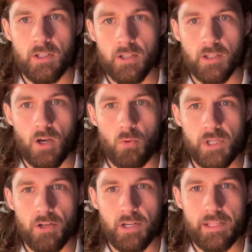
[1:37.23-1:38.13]
Go
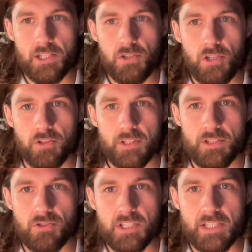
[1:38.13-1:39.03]
here, and then
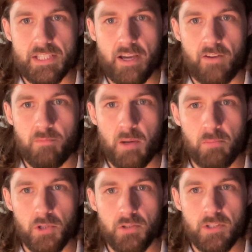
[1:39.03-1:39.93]
you see the staff
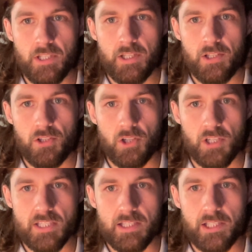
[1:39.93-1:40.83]
member. You're going to
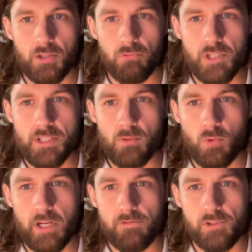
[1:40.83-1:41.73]
select the reason,
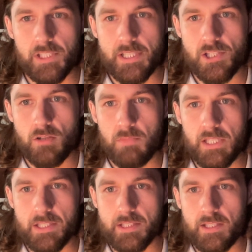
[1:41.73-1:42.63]
whatever it is. Jimmy,
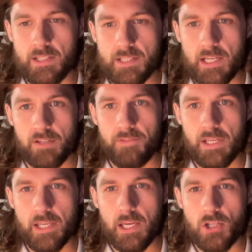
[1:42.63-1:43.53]
he's taking
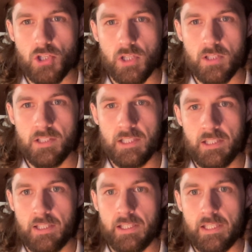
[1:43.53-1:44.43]
vacation.
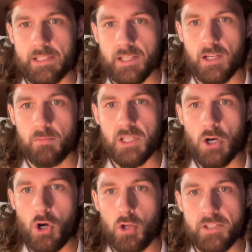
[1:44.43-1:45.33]
It's going to be
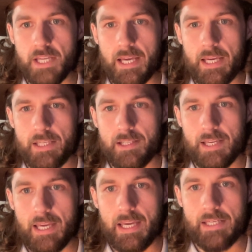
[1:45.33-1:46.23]
all day,
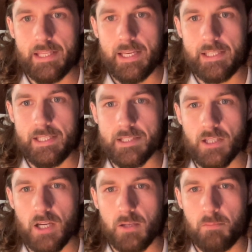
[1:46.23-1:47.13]
and then it's
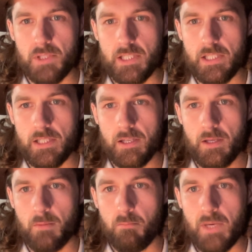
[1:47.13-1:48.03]
going to be
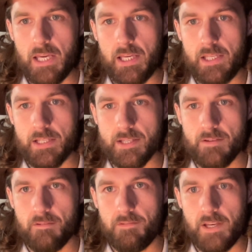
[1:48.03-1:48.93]
May
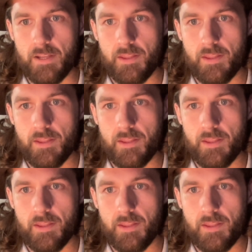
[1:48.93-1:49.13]
5th.